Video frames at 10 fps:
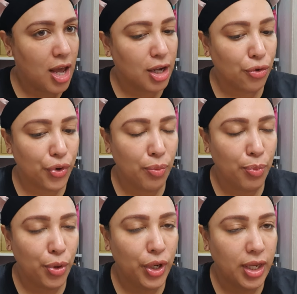Korean
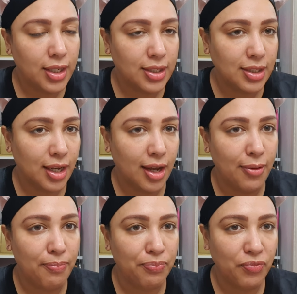beauty
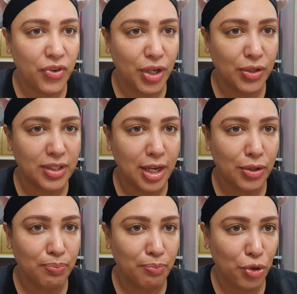videos I
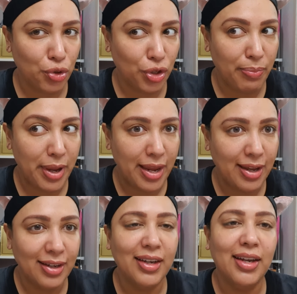usually make.